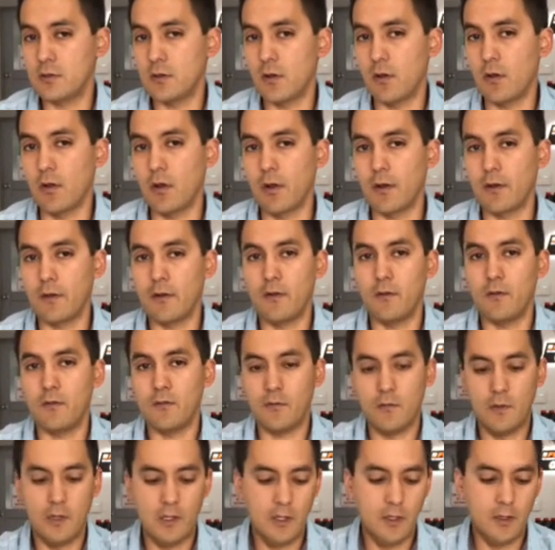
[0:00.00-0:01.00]
A lot of
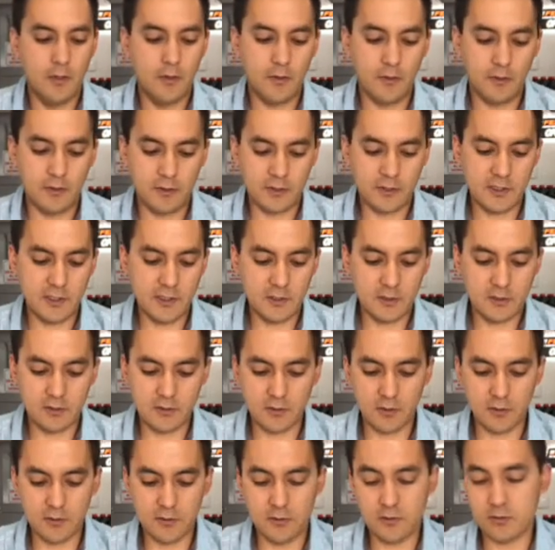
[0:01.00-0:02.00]
them, there's
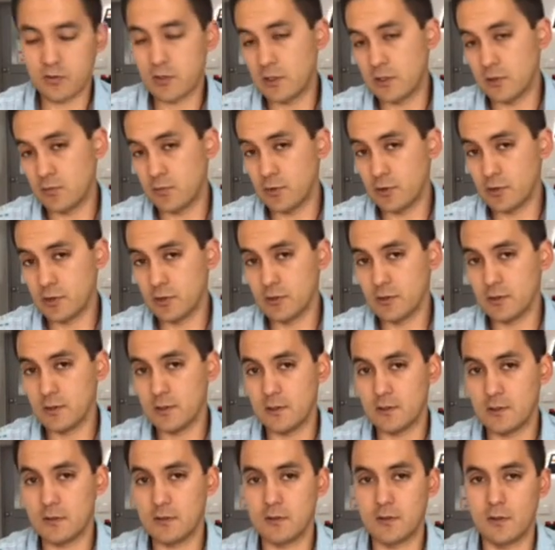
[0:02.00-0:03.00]
sensors on your transmission,
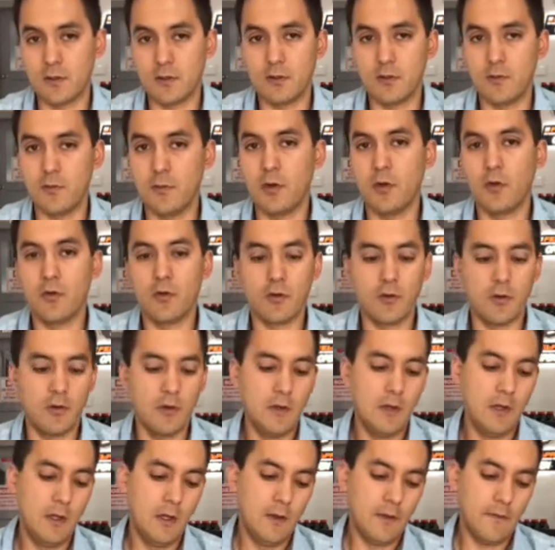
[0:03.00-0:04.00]
sensors on your motor,
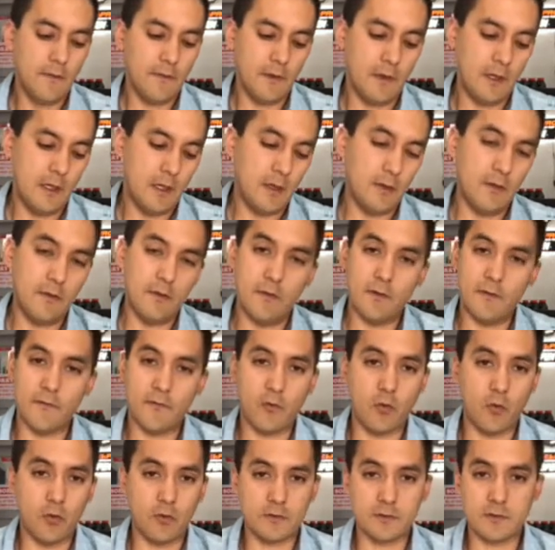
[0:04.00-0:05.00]
and of
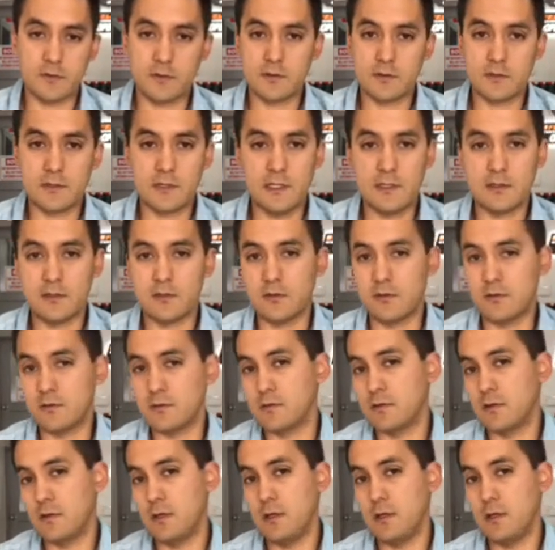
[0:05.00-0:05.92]
course there's sensors